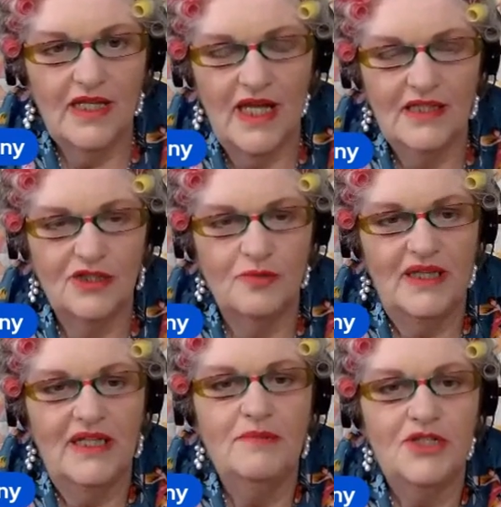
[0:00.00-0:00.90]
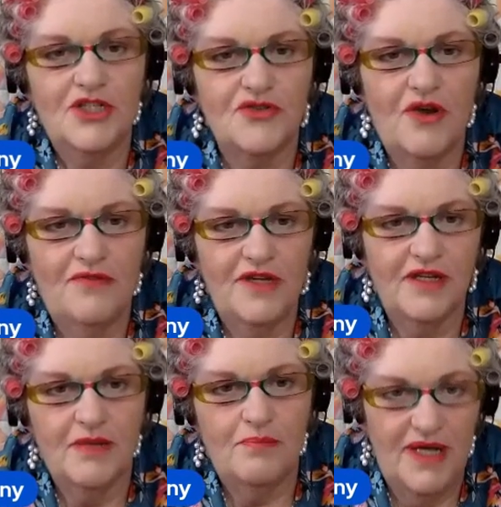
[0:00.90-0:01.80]
a little bit limited traffic
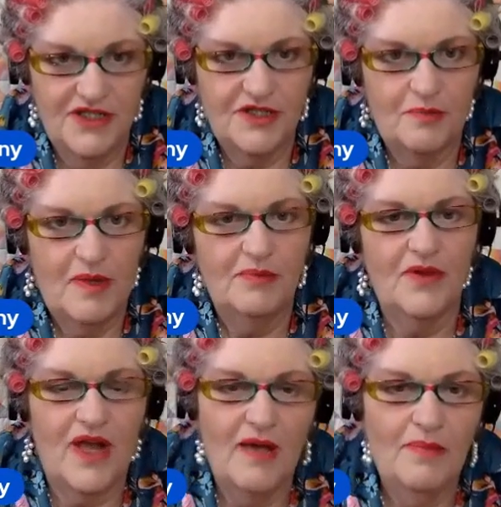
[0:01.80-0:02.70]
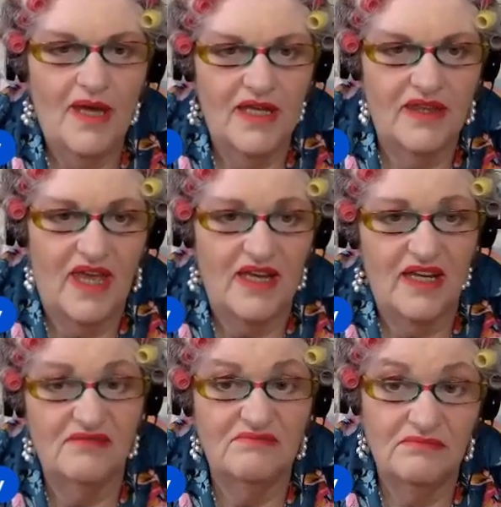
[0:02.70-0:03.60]
compared to the people that are paying that.
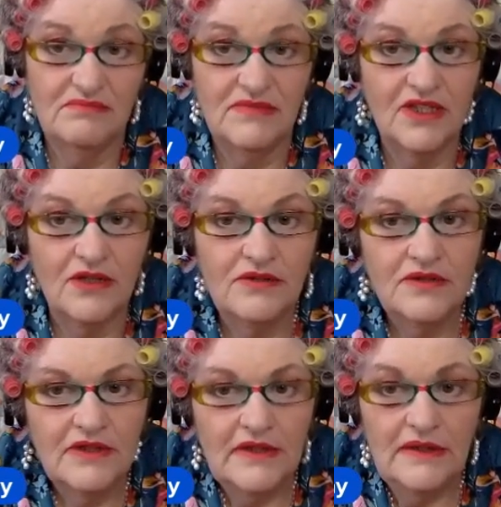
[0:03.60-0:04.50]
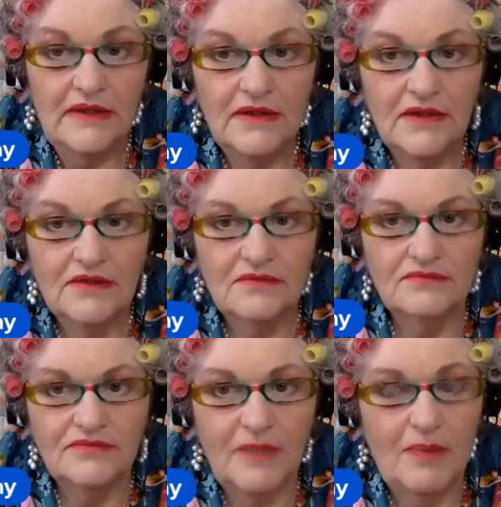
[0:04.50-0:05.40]
And,
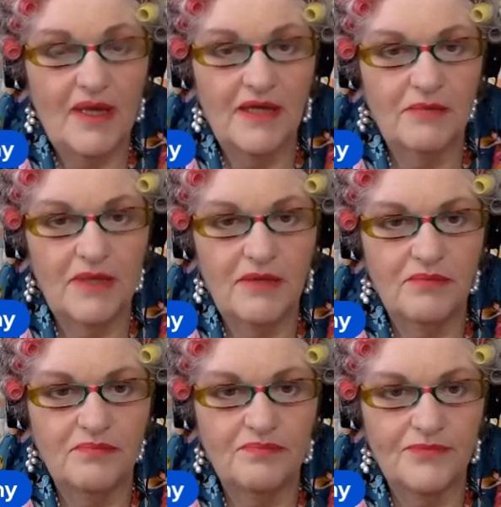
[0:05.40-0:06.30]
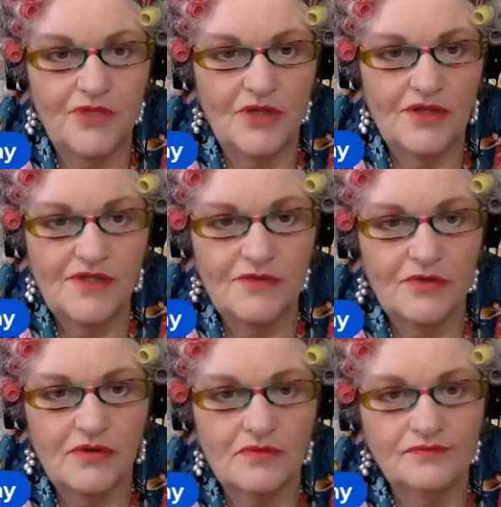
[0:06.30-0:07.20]
they're paying big dollars for it.